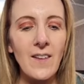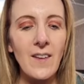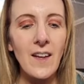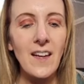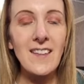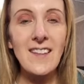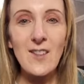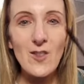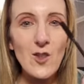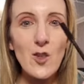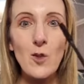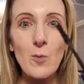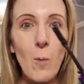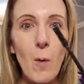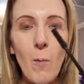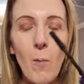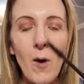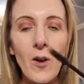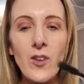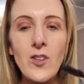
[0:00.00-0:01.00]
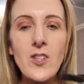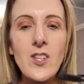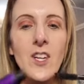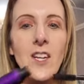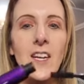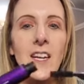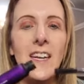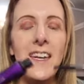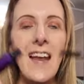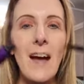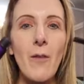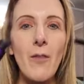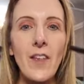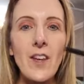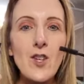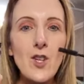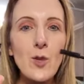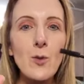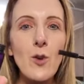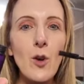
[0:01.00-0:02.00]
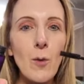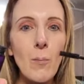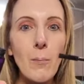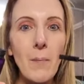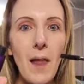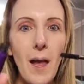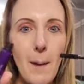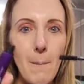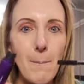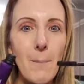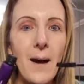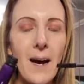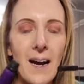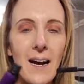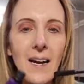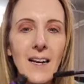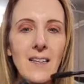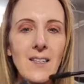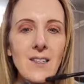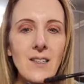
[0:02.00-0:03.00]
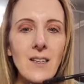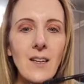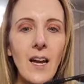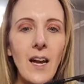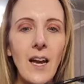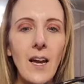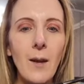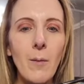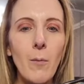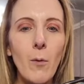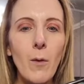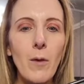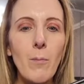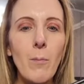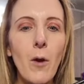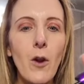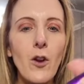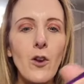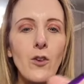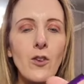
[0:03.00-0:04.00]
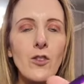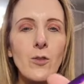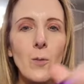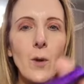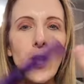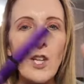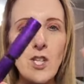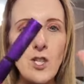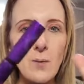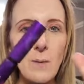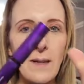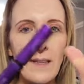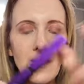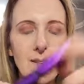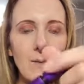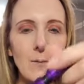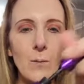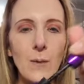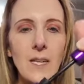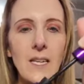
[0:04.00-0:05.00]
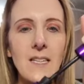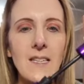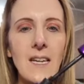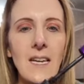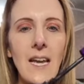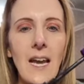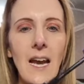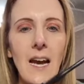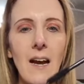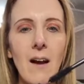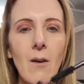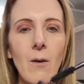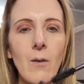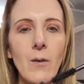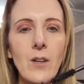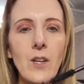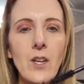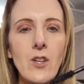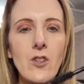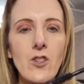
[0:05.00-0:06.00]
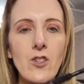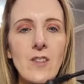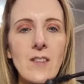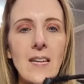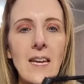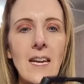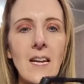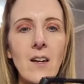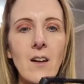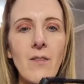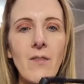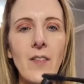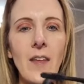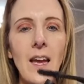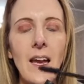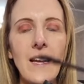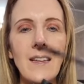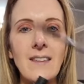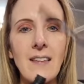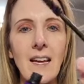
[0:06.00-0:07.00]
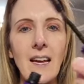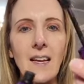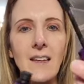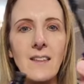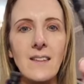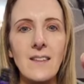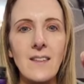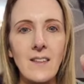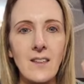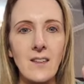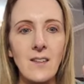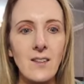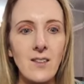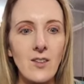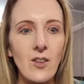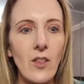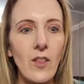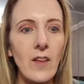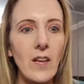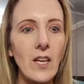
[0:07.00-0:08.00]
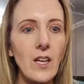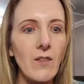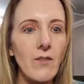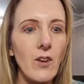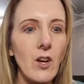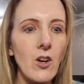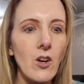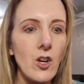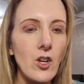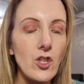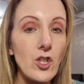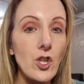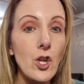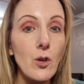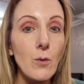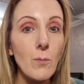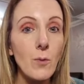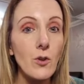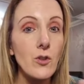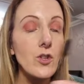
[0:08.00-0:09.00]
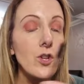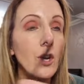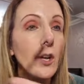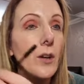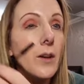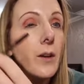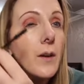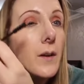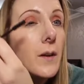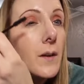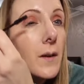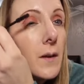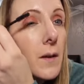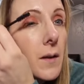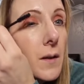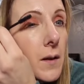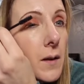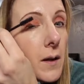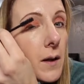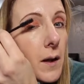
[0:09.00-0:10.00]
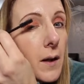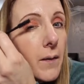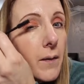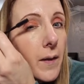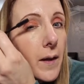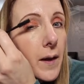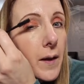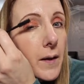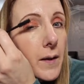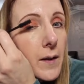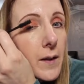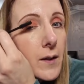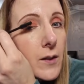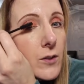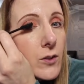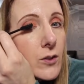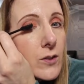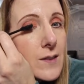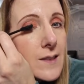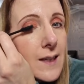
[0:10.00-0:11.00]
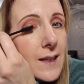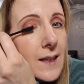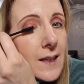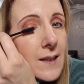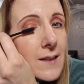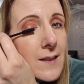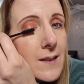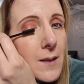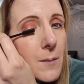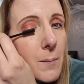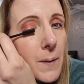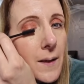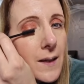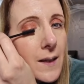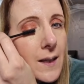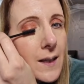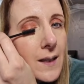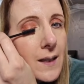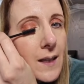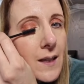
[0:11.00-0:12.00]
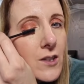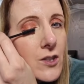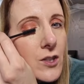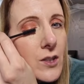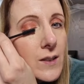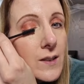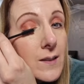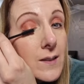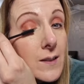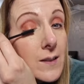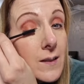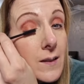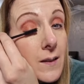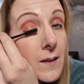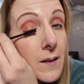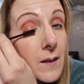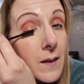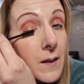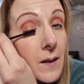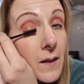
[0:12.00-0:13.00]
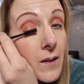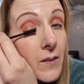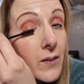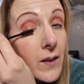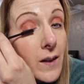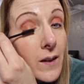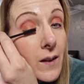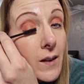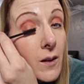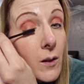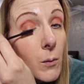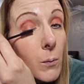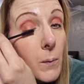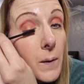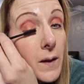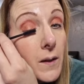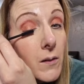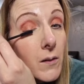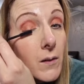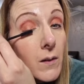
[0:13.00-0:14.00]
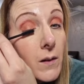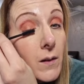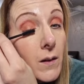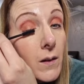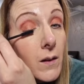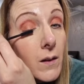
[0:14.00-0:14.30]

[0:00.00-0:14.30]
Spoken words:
because it's just one wand. Now, they do come like packed with products. So what you do is, when you take it out, you just take off the excess so that you've not got too much on, and then you just take it to the back of your lashes, give it a little wiggle.